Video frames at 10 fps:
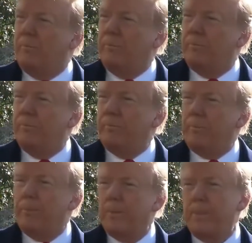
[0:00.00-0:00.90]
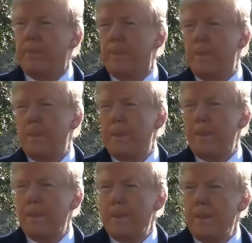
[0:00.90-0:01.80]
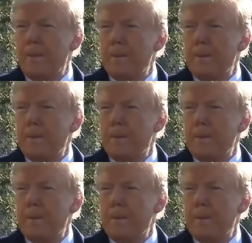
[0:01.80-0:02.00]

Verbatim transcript: So what's the biggest thought on Huawei?